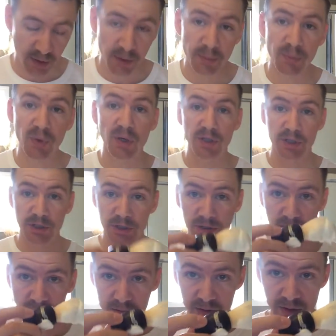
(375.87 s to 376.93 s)
your brush.
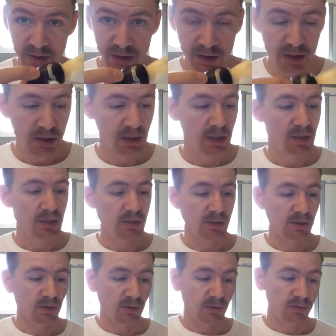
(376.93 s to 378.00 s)

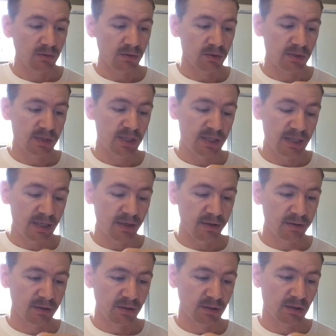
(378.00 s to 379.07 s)
So sit
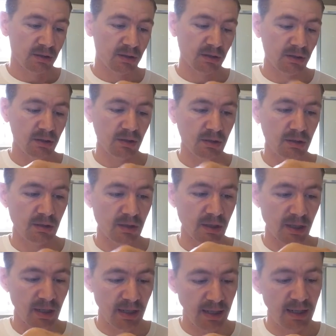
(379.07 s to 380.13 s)
down
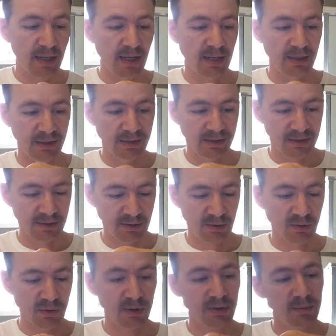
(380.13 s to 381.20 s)
at night
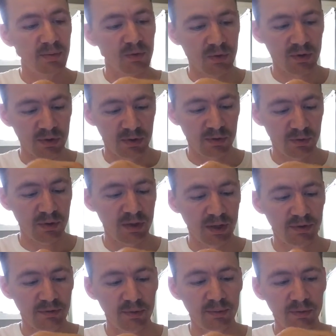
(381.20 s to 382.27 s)
or in the morning or
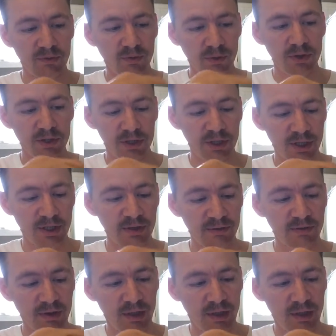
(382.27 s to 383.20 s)
whenever before you shave